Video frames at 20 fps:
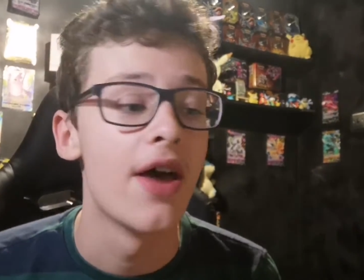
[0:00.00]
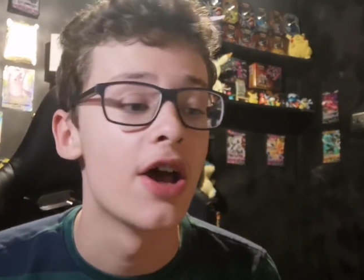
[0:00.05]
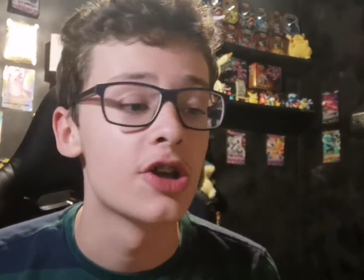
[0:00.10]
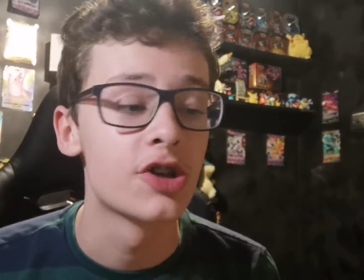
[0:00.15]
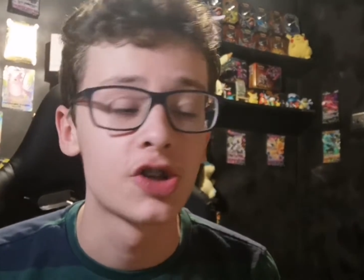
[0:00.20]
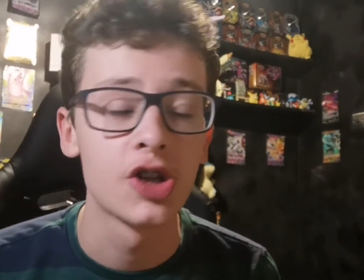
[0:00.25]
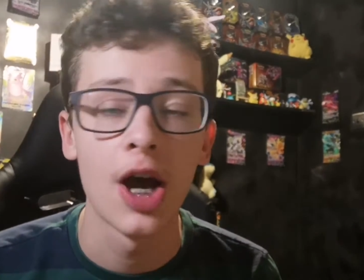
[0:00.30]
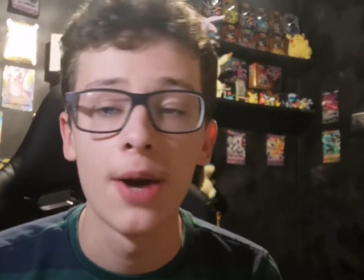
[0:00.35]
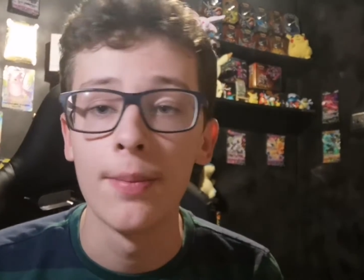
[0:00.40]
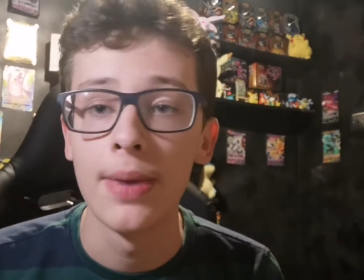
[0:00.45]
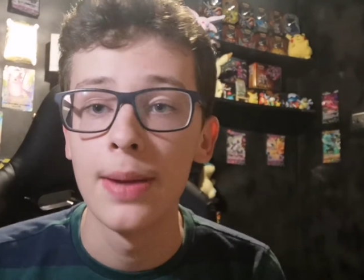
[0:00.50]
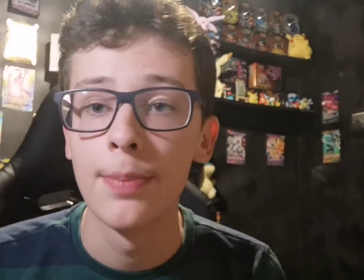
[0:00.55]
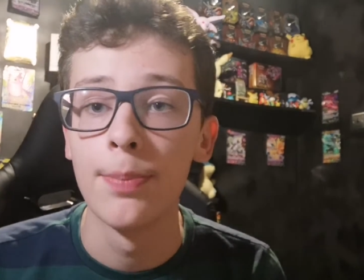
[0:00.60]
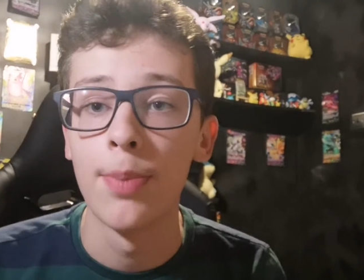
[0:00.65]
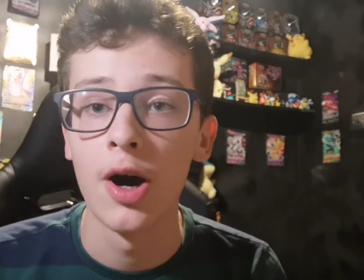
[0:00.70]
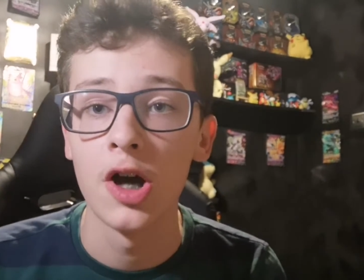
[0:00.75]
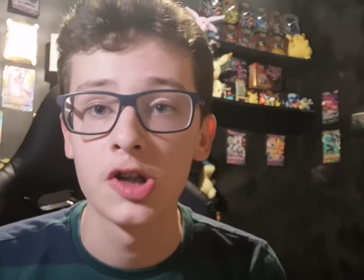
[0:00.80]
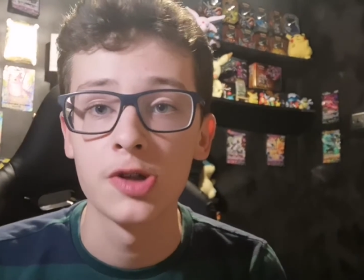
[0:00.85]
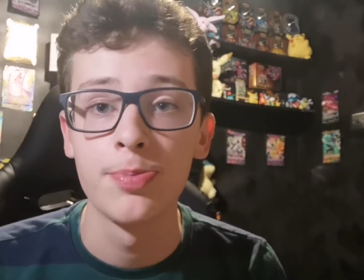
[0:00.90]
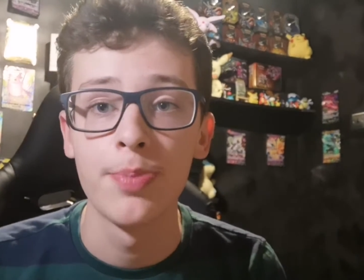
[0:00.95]
there are so many
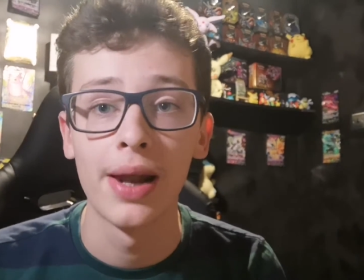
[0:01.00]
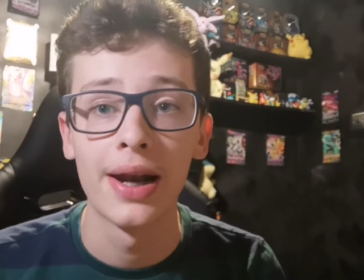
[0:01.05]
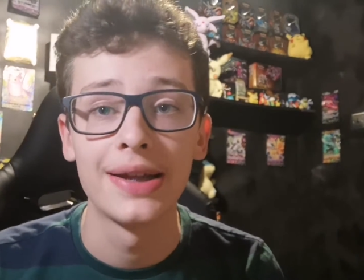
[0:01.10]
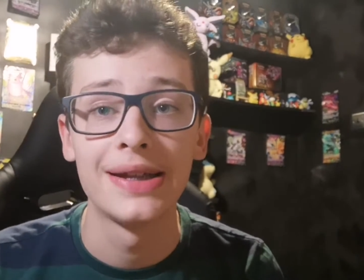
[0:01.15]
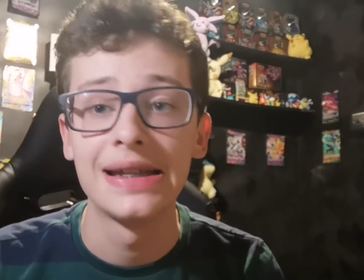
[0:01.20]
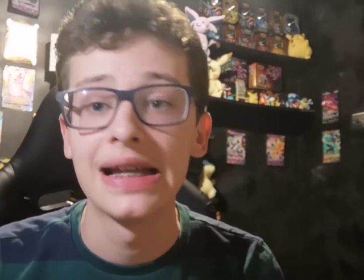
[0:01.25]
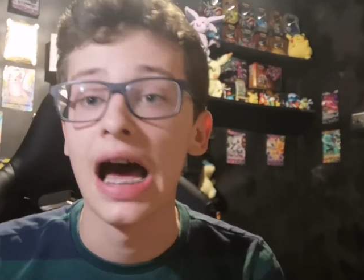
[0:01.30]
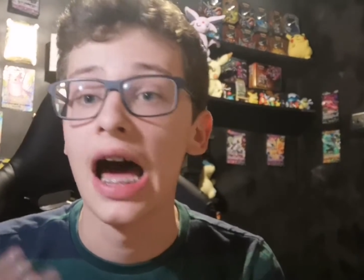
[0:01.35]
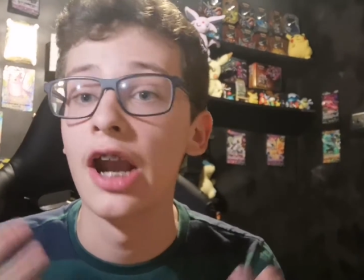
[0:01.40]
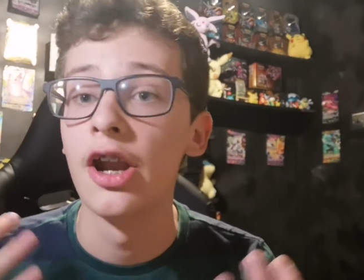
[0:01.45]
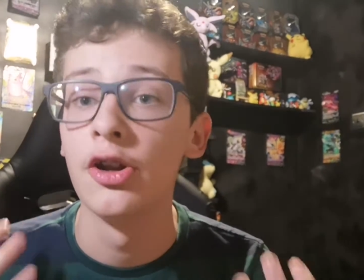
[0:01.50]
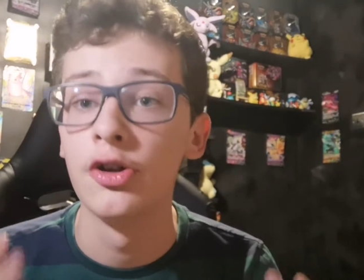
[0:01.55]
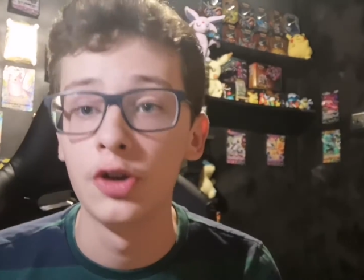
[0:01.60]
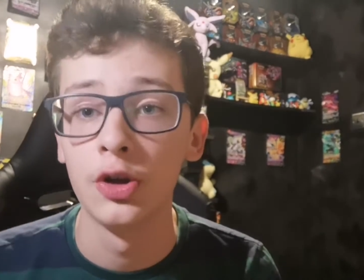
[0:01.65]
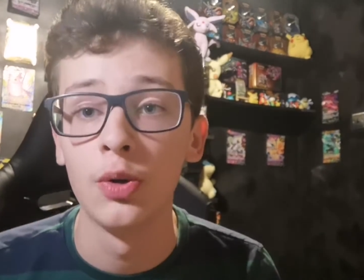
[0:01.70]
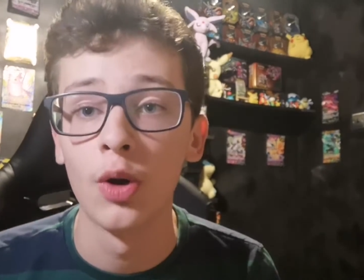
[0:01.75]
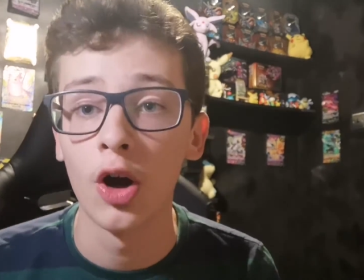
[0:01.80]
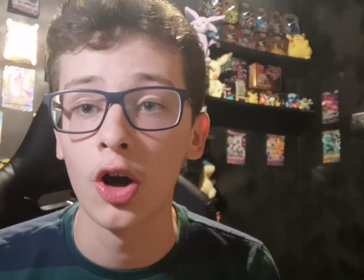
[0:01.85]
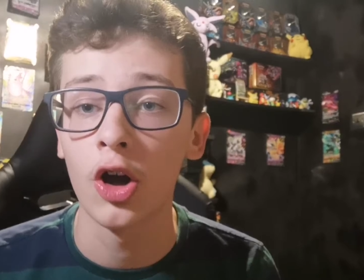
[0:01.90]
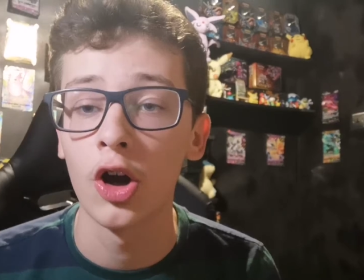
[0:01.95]
possibilities, and I
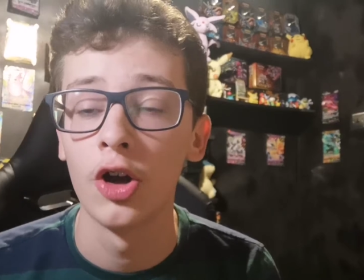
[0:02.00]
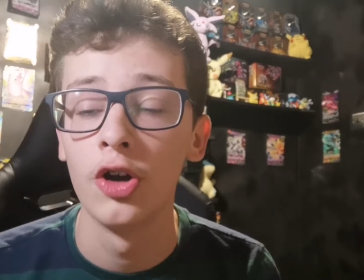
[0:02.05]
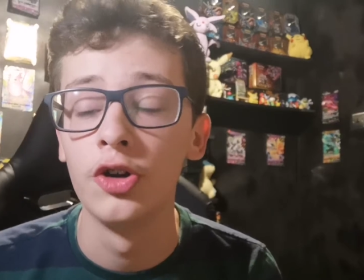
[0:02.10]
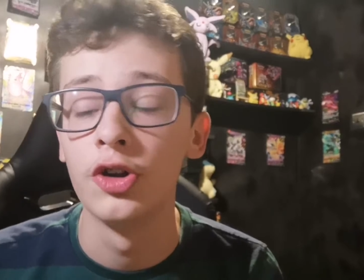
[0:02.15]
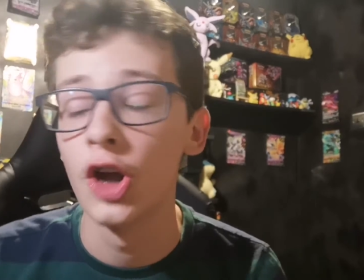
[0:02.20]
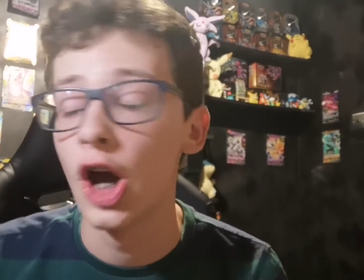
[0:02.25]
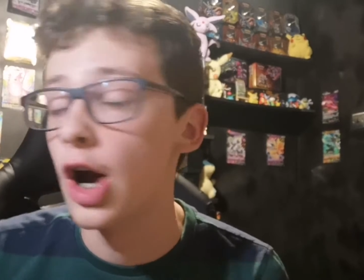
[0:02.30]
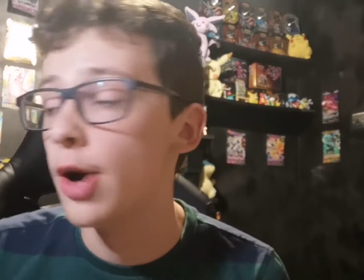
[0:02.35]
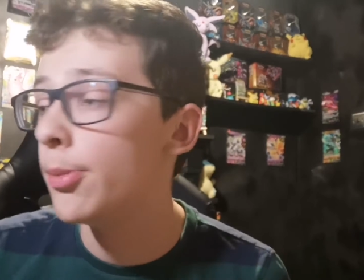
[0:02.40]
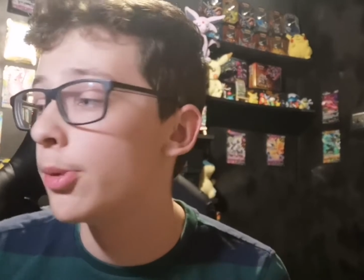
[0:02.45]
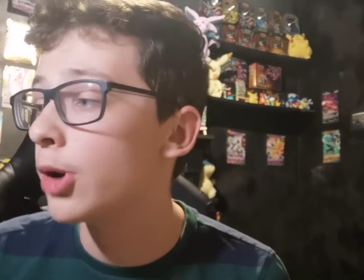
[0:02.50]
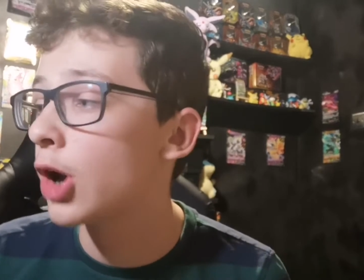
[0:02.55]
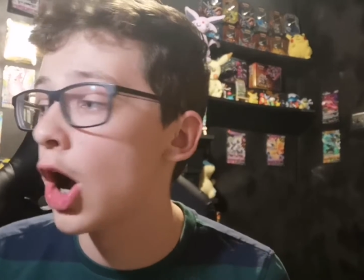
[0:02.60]
do not condone